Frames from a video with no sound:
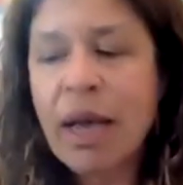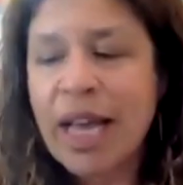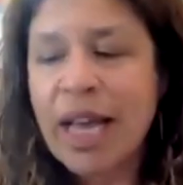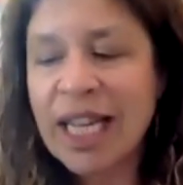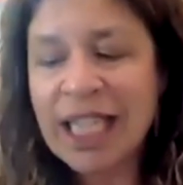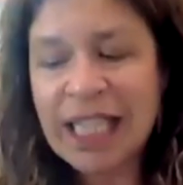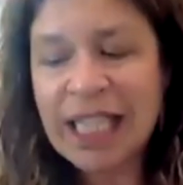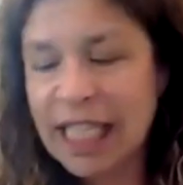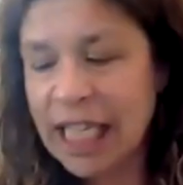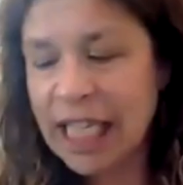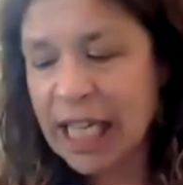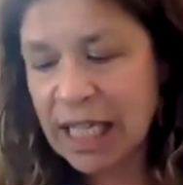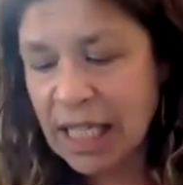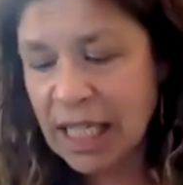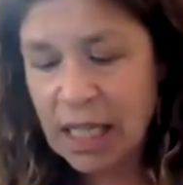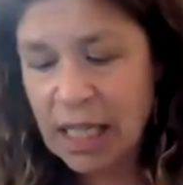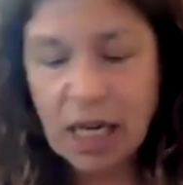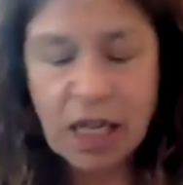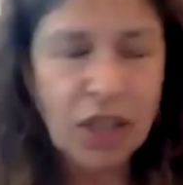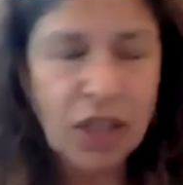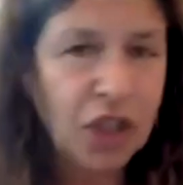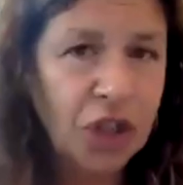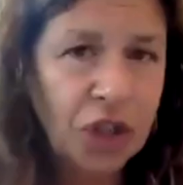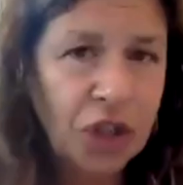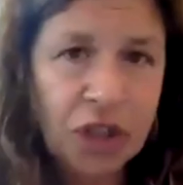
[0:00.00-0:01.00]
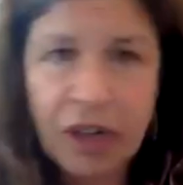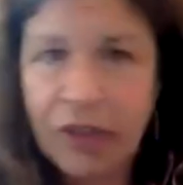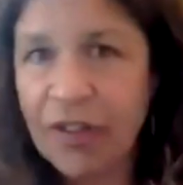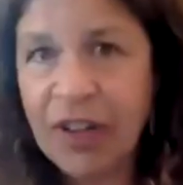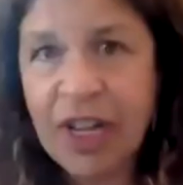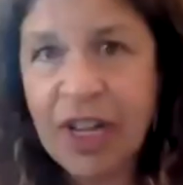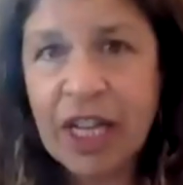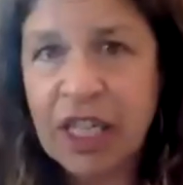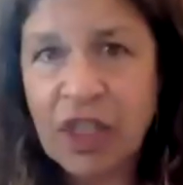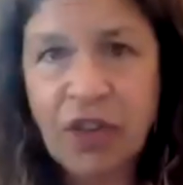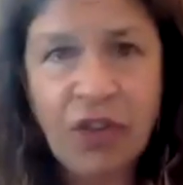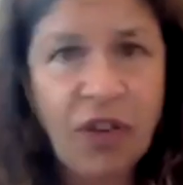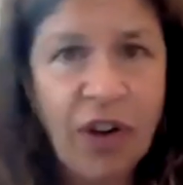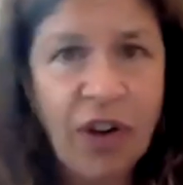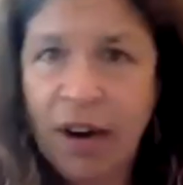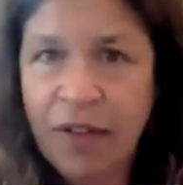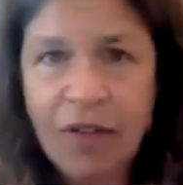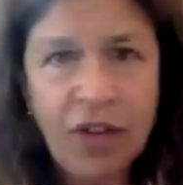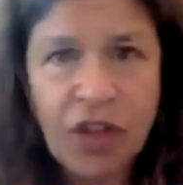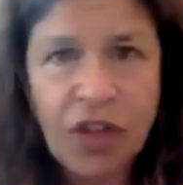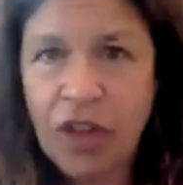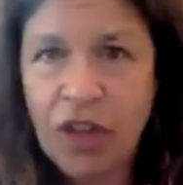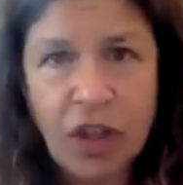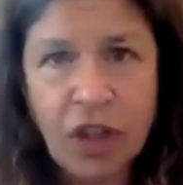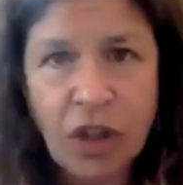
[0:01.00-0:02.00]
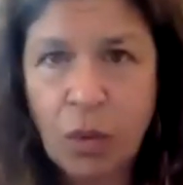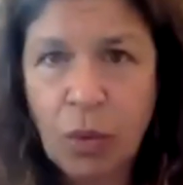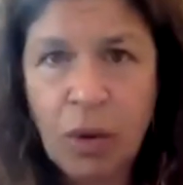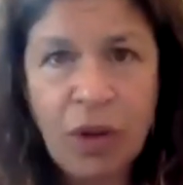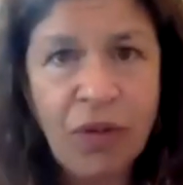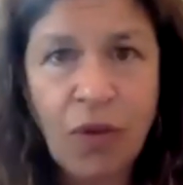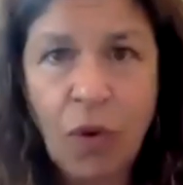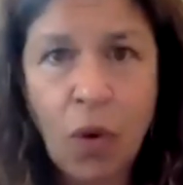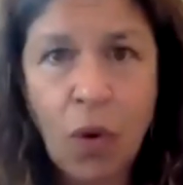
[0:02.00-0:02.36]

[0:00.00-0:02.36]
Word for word: insist on certificates for everything that we've